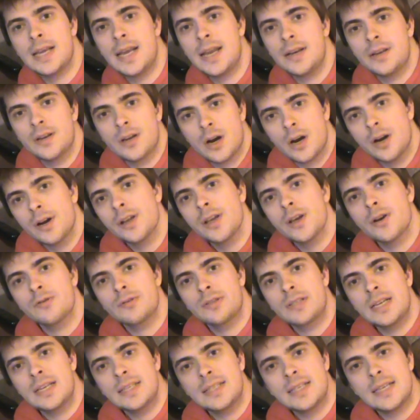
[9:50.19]
Dayton Audio
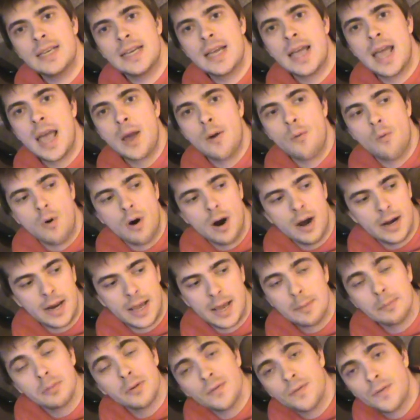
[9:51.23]
DTA1
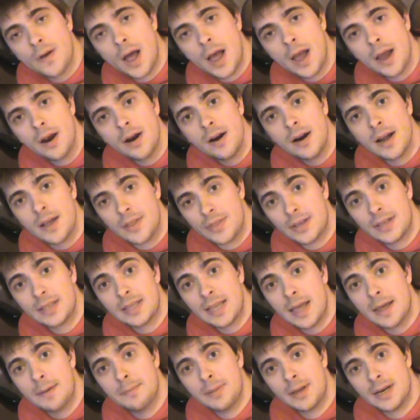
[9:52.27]
amplifier. I think
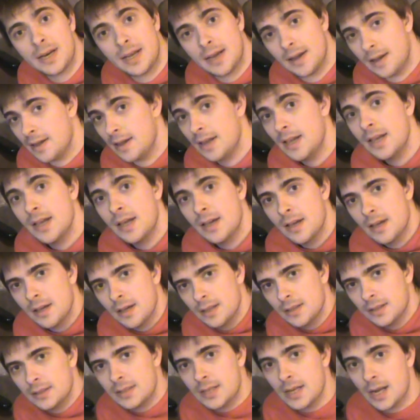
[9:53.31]
that had been
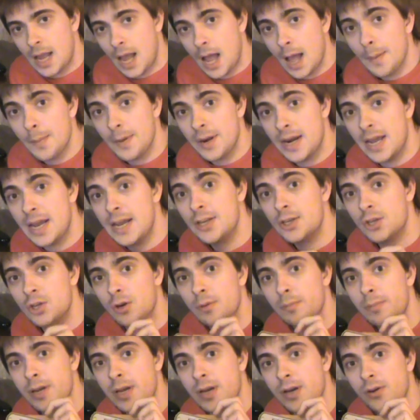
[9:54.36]
the
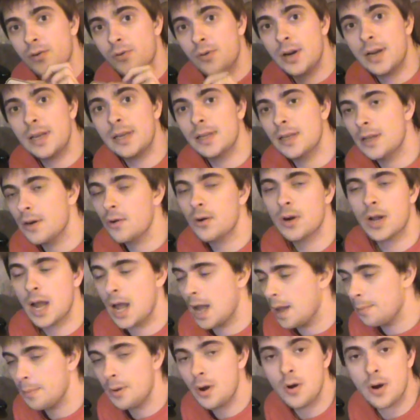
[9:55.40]
combination be a great little
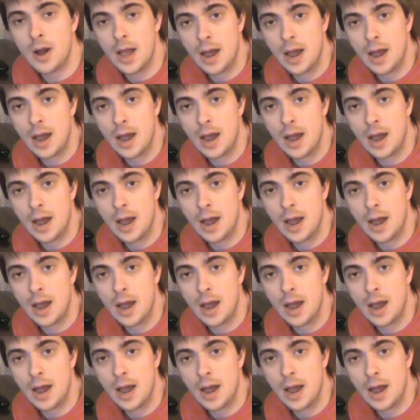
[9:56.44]
combo.